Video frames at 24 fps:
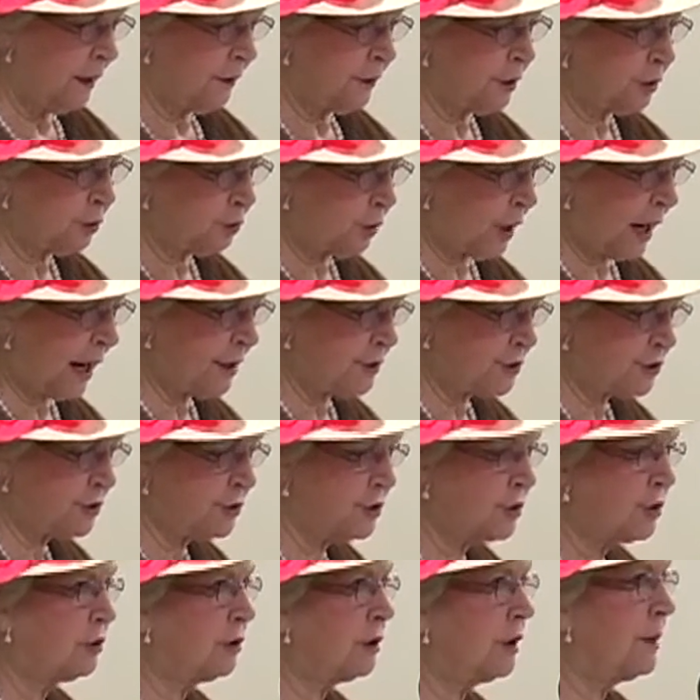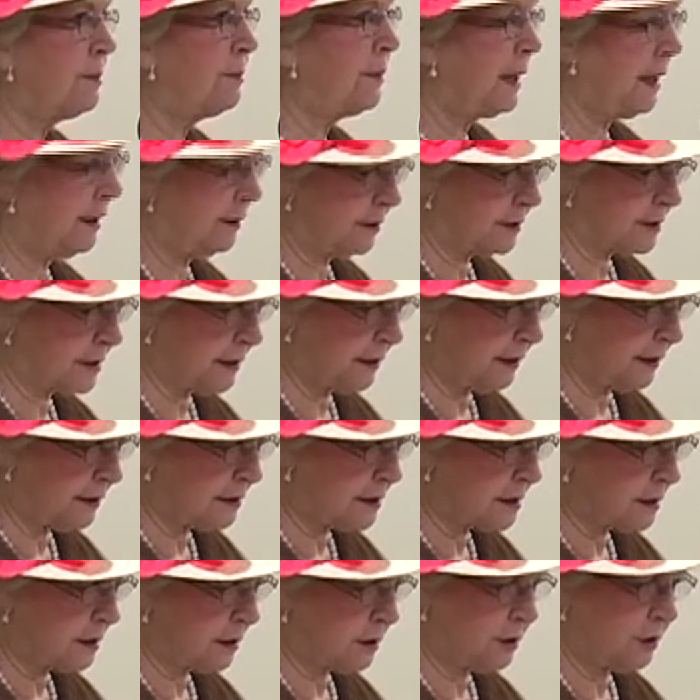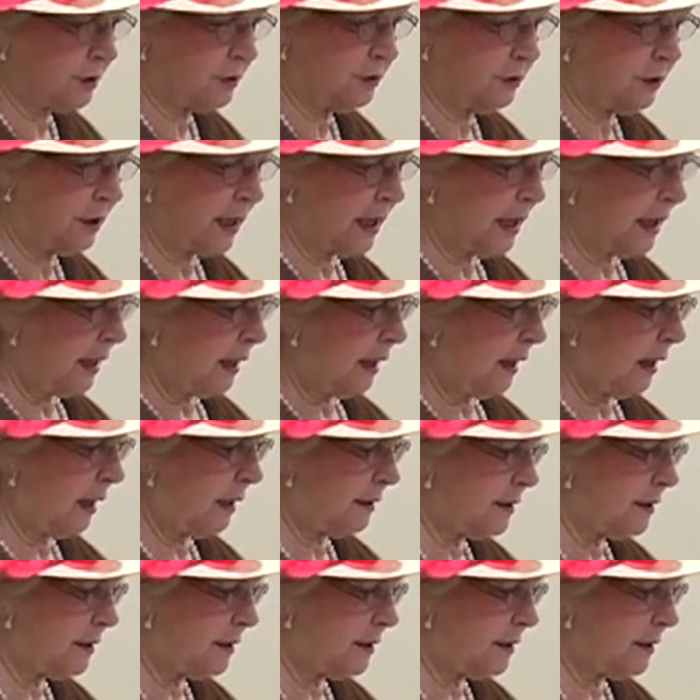The Roger Torrey Peterson Institute, a